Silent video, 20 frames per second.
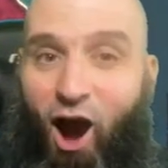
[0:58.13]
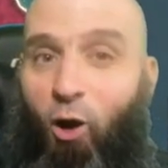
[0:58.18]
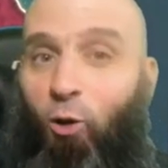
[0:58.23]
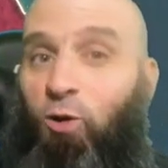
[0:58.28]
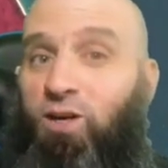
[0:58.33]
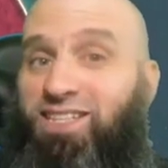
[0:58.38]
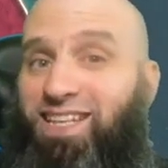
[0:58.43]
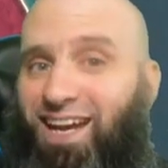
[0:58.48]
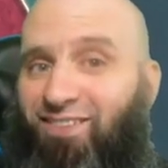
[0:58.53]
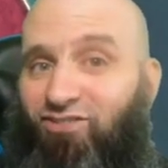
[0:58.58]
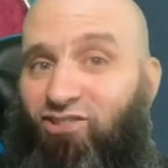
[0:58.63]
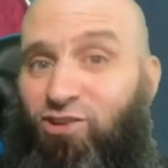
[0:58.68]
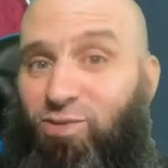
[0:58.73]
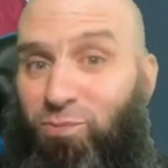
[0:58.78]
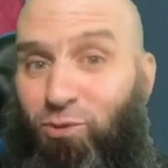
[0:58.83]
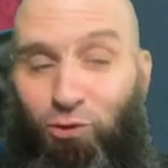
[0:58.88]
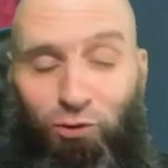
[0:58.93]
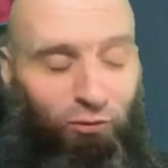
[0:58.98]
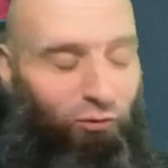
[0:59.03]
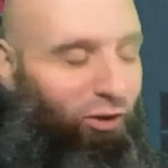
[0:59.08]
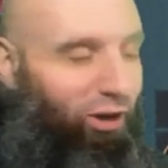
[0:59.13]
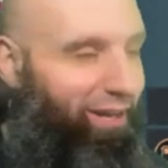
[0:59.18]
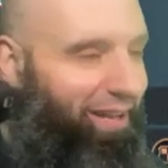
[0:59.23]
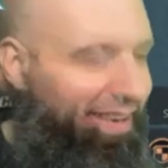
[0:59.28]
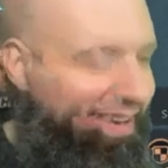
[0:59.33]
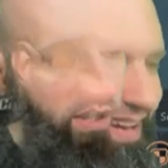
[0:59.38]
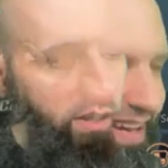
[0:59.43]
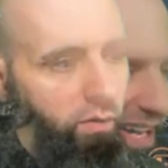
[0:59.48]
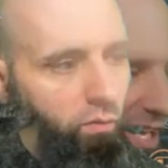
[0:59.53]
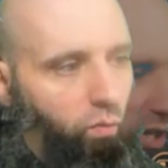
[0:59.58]
always have to improve, right?
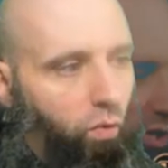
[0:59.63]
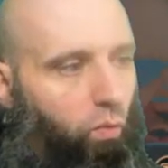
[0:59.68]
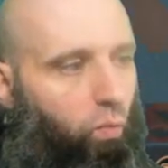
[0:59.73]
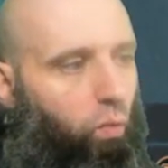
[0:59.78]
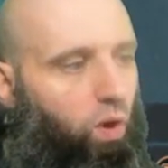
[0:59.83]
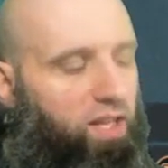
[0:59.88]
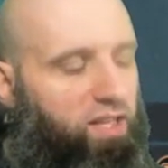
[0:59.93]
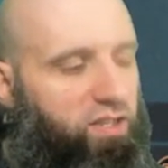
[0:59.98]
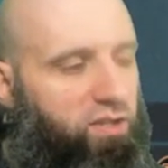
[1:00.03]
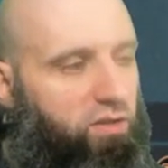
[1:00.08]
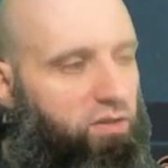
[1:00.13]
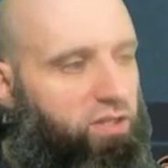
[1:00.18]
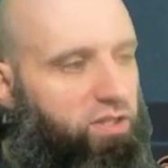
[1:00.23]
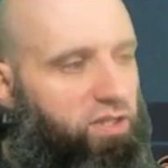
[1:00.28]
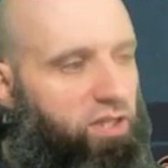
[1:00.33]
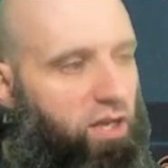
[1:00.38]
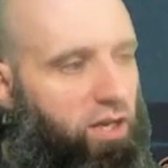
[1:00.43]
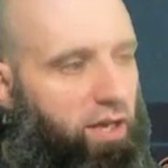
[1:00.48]
Well, what's our sun